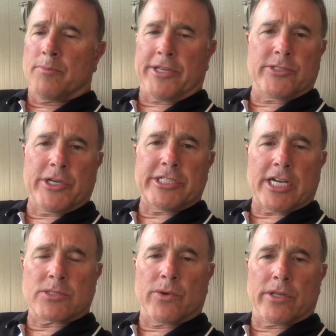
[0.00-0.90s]
Please reach
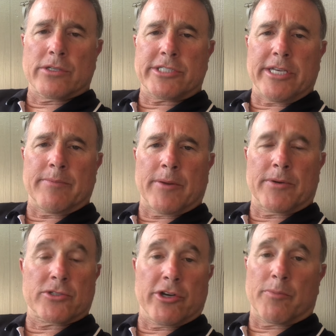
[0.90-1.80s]
out to one of those team
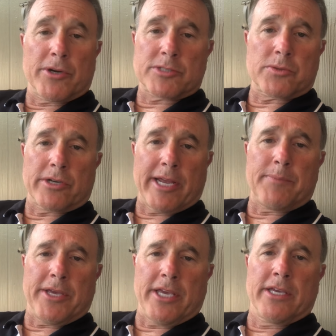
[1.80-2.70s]
members or your principal or AP